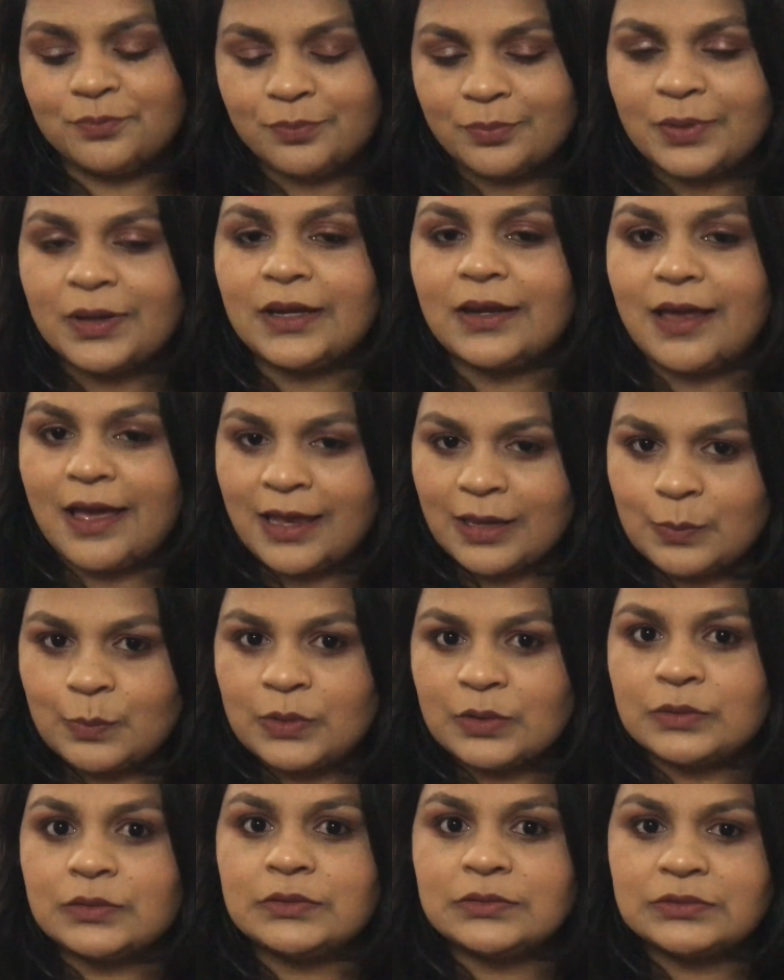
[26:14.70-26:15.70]
But I
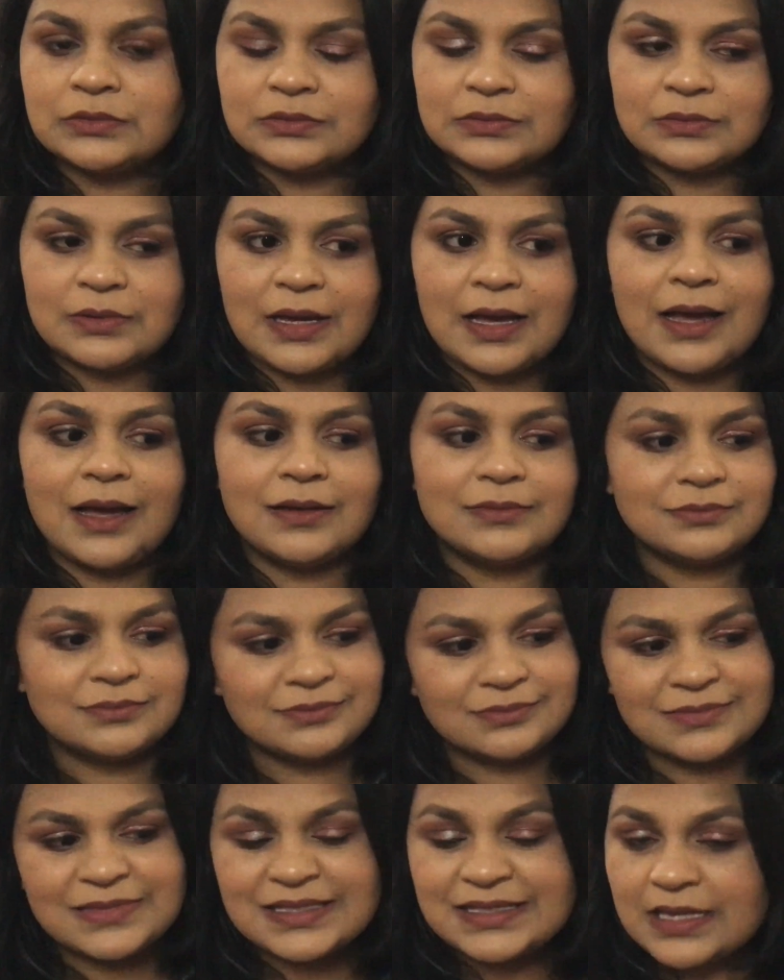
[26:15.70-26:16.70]
will
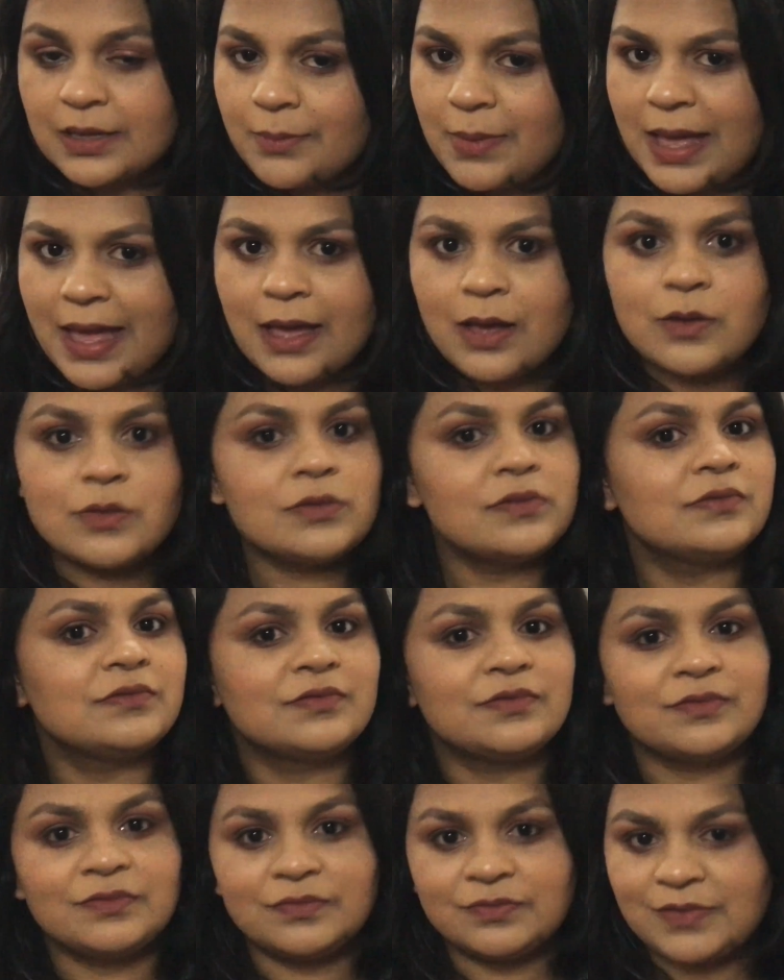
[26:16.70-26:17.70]
somehow
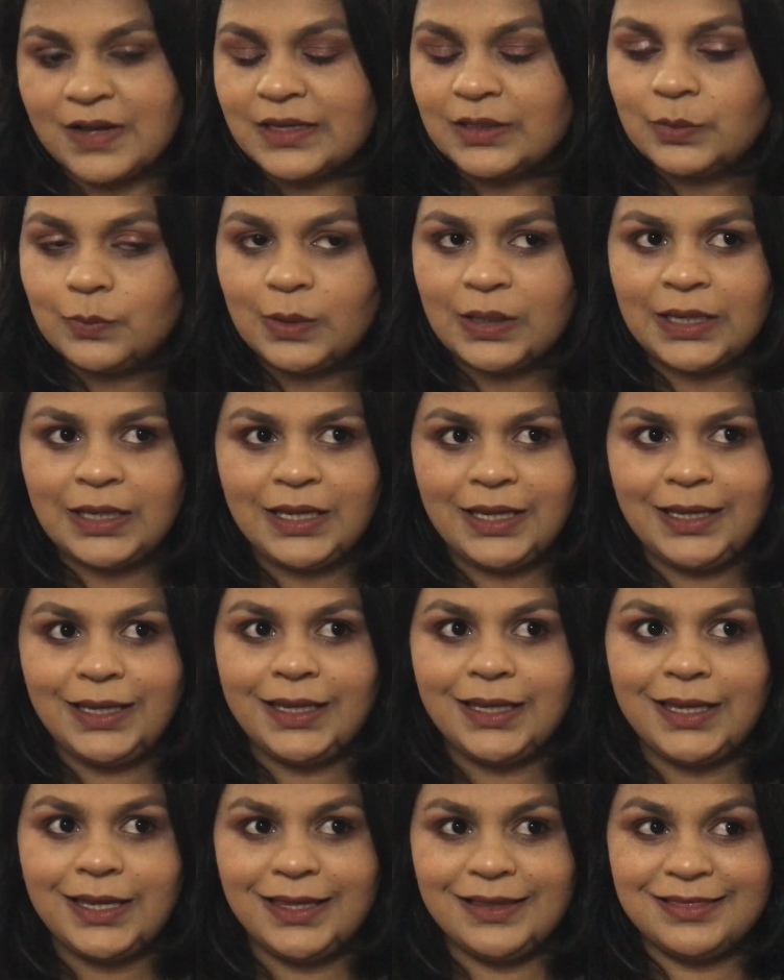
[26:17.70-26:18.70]
find a way
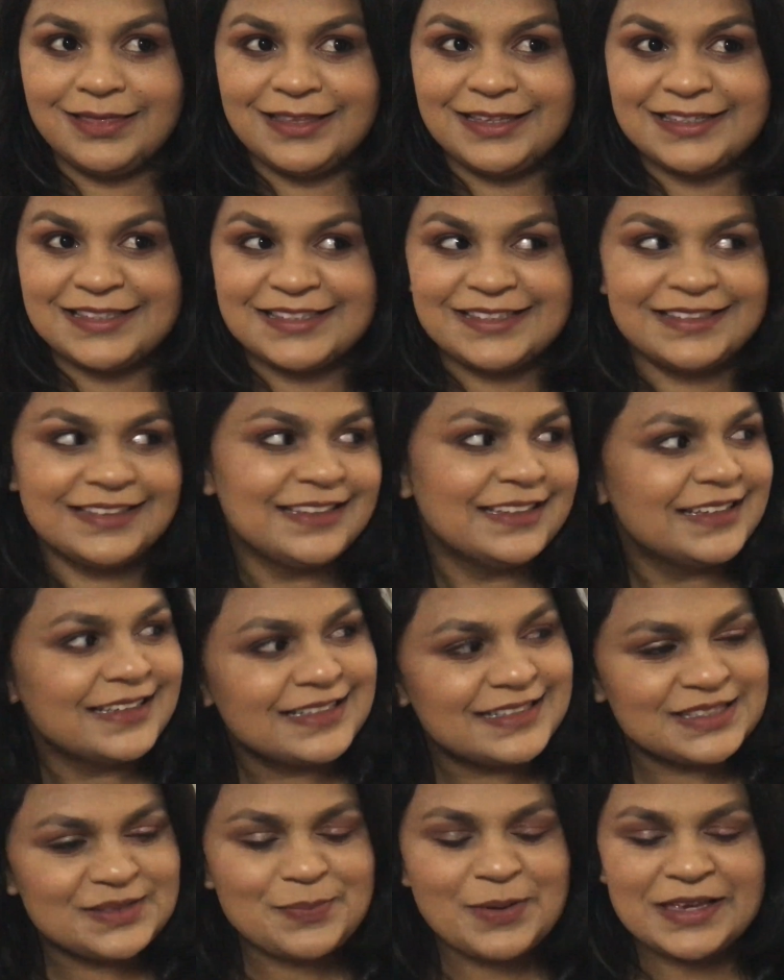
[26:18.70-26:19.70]
in this
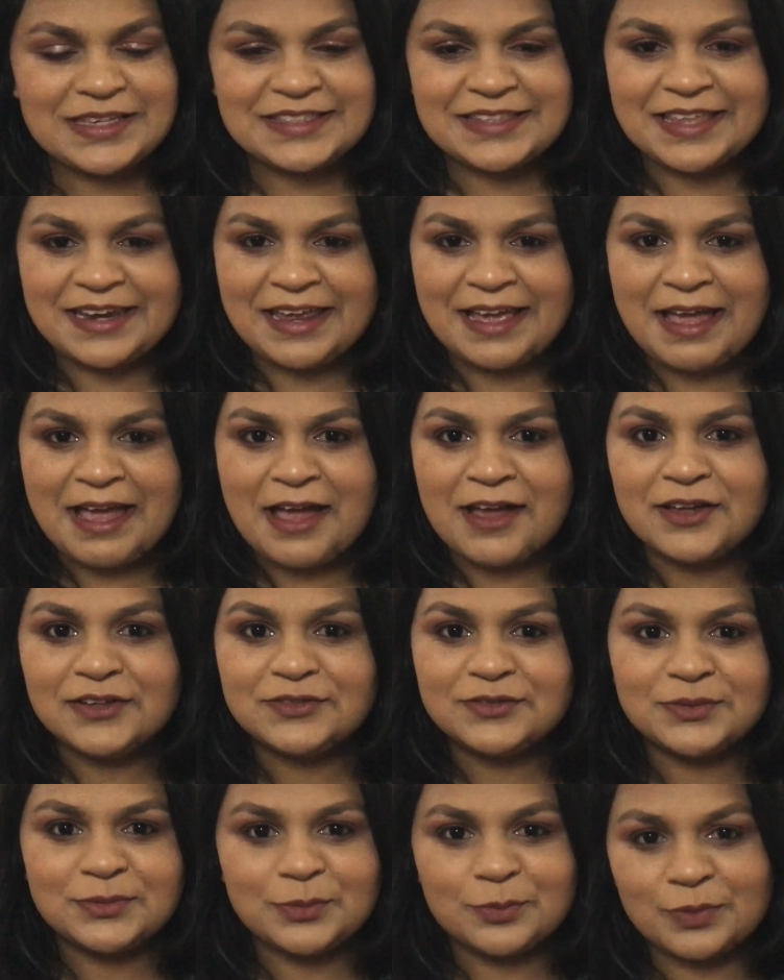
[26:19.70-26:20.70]
space that I
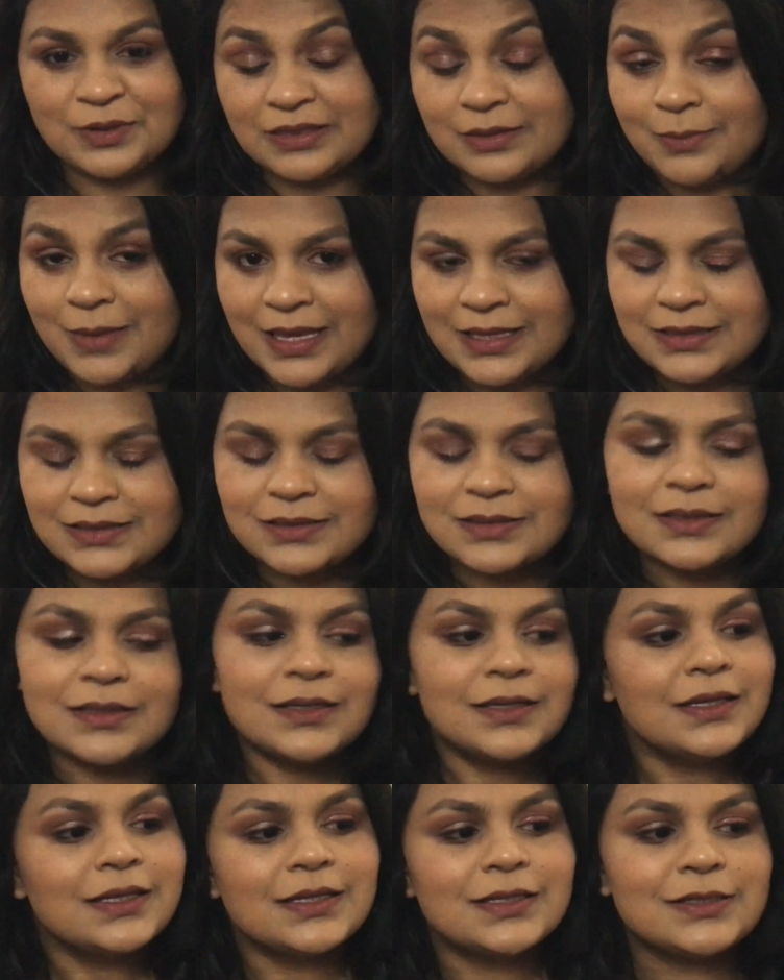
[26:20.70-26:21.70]
have with the mess
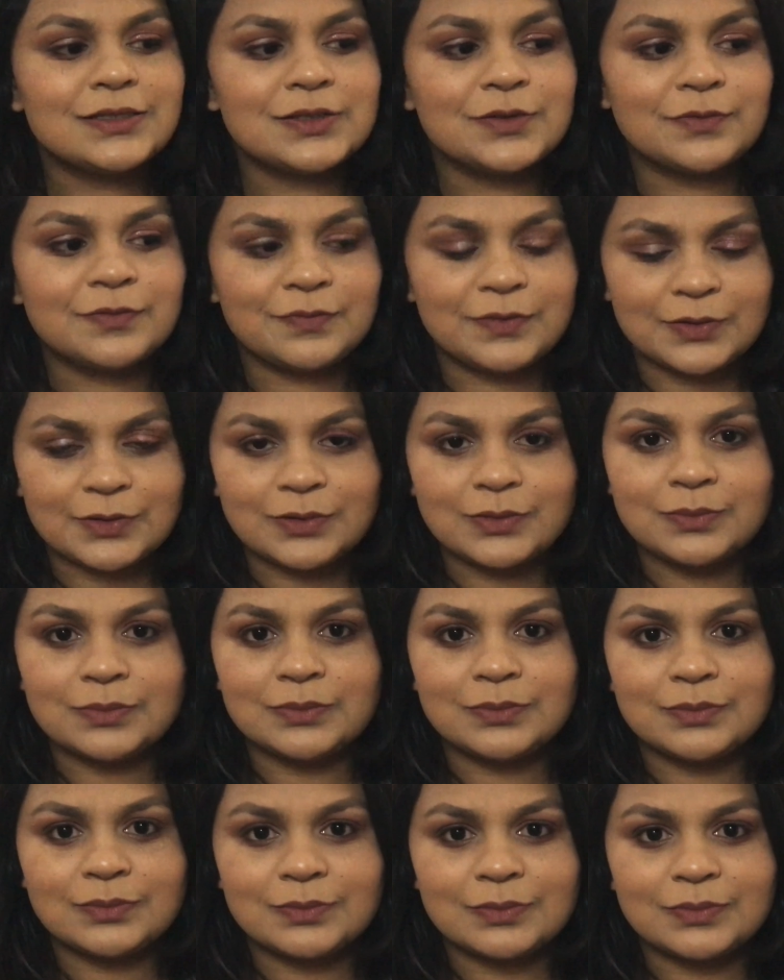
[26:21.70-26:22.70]
to film
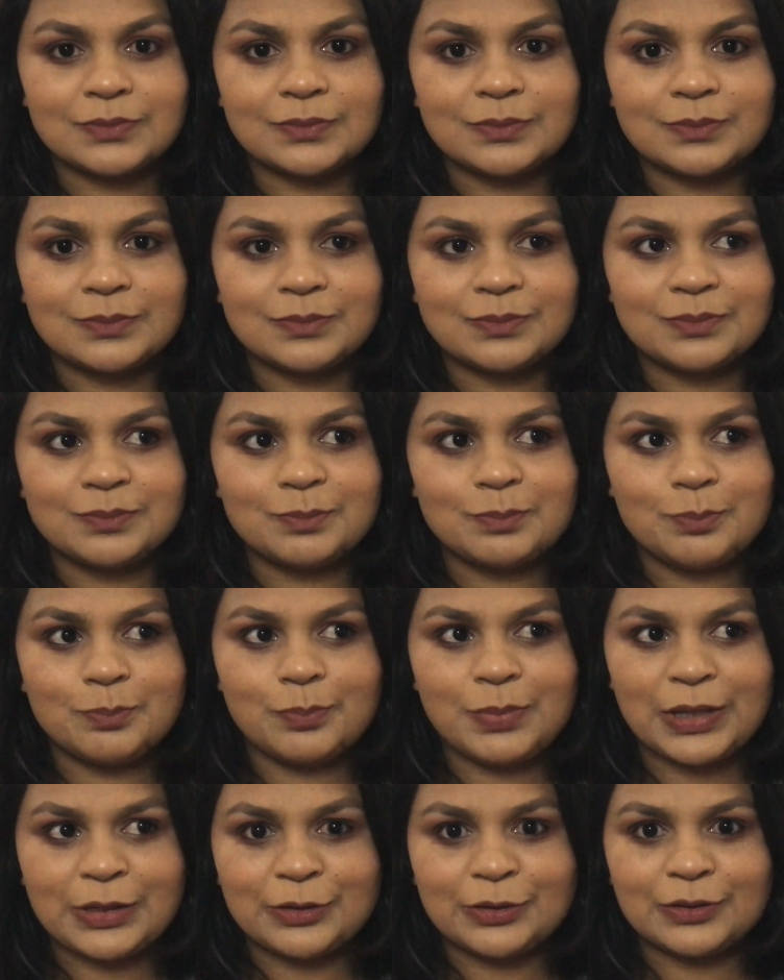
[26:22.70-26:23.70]

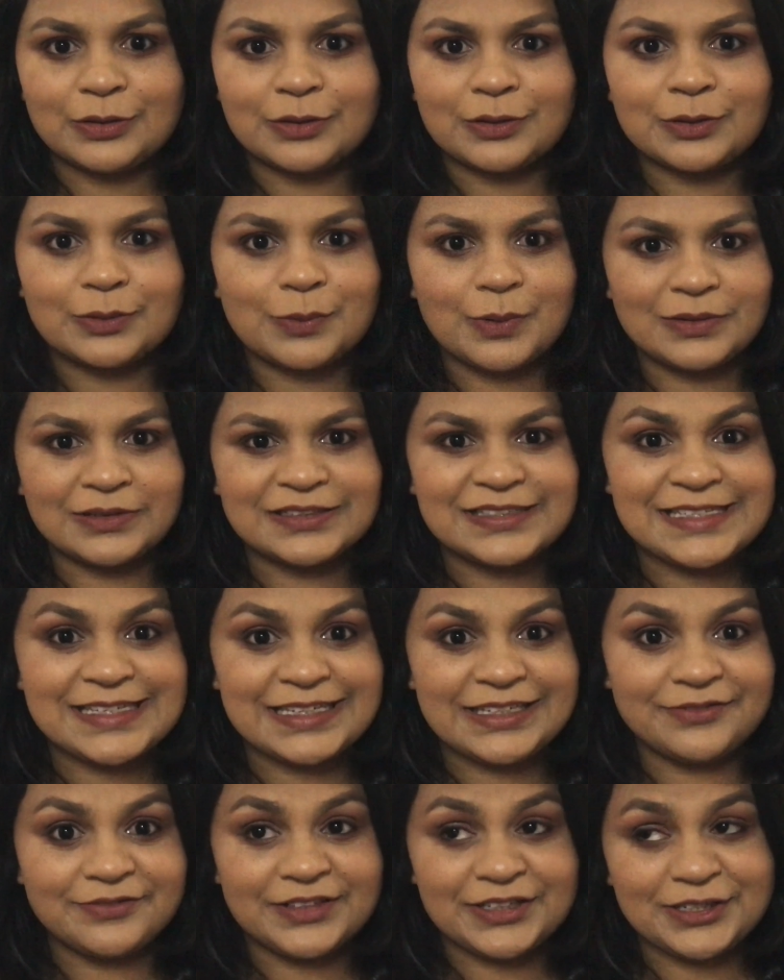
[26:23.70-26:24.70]
better
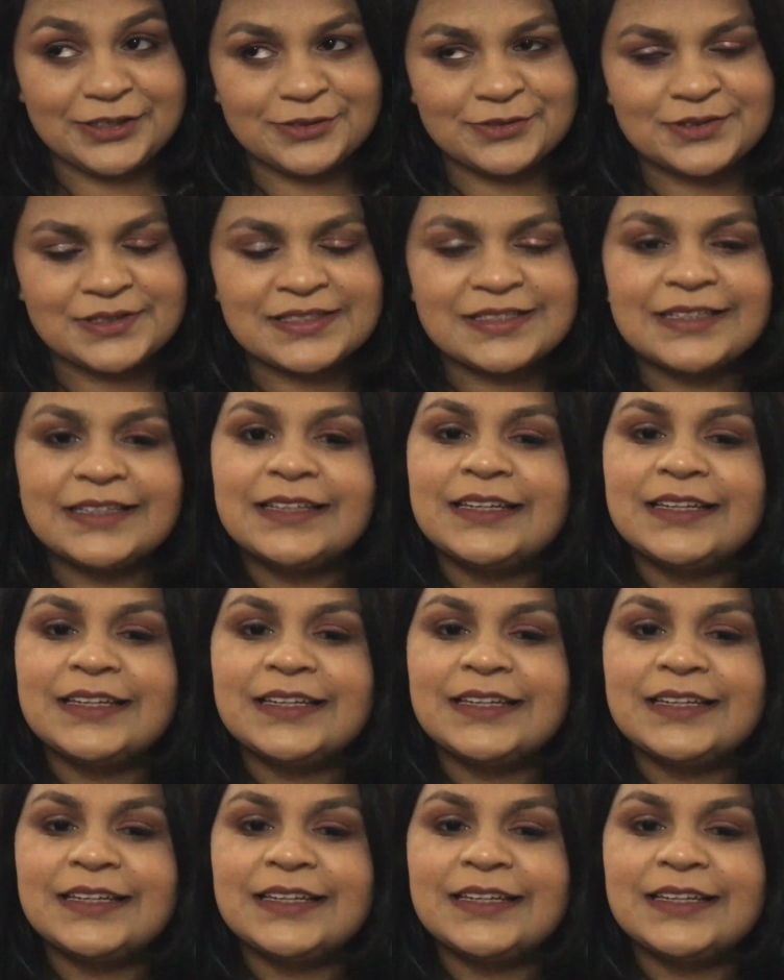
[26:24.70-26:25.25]
quality videos.